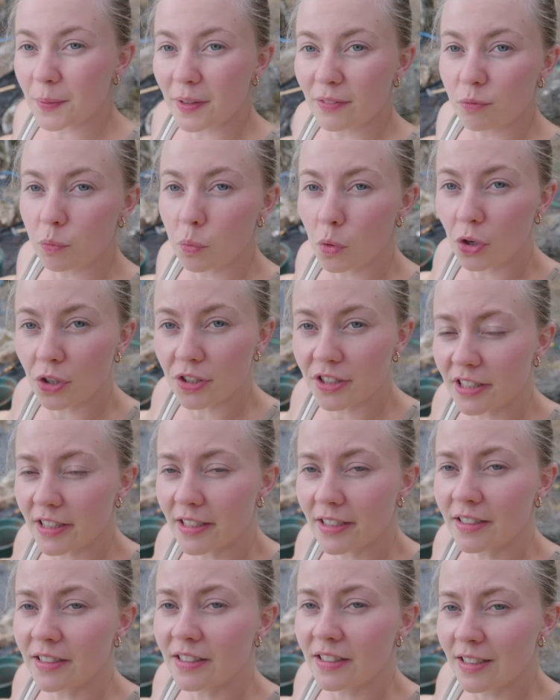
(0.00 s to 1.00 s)
with
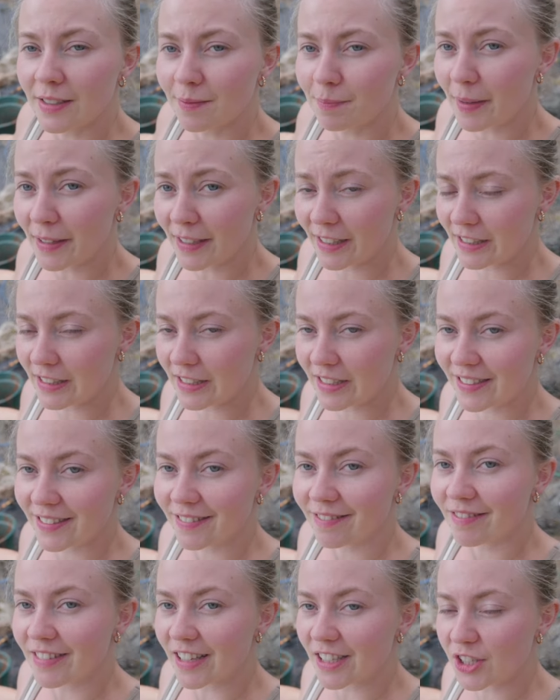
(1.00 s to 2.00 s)
water because
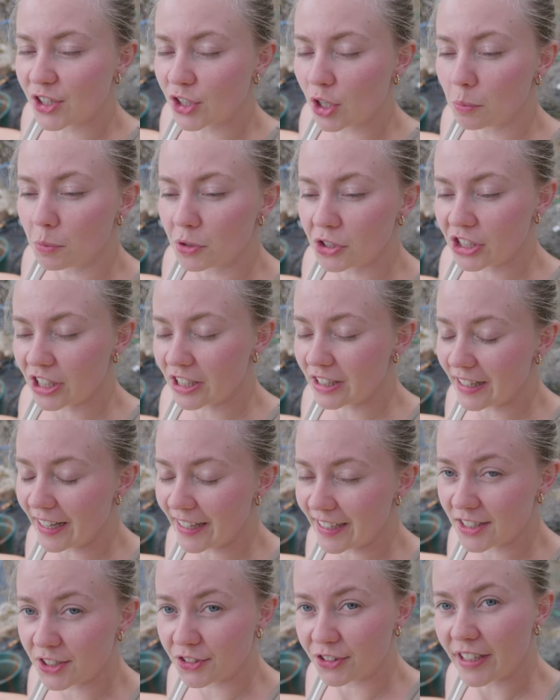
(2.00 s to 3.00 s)
there's so much
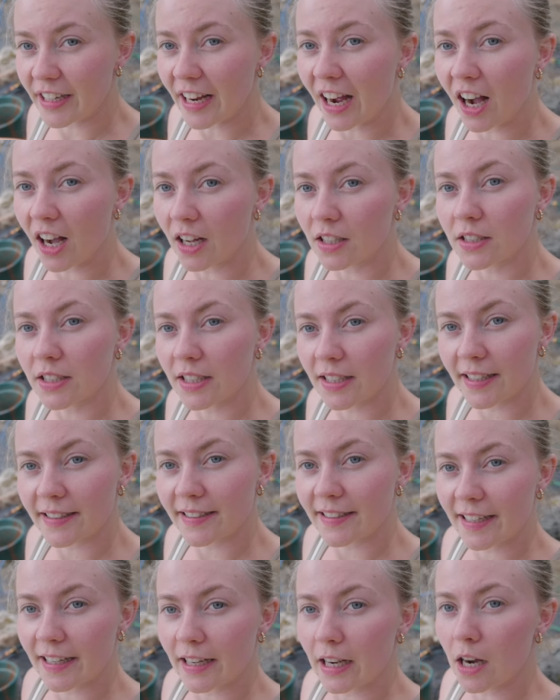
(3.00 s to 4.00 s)
clay it's really hard to
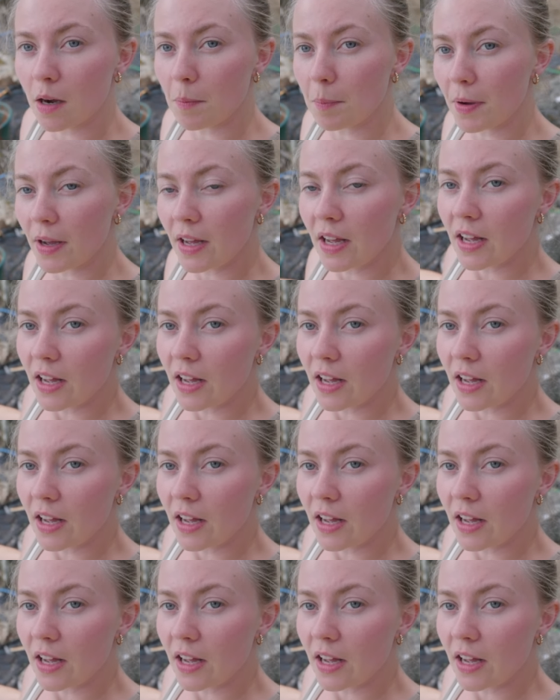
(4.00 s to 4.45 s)
dig up.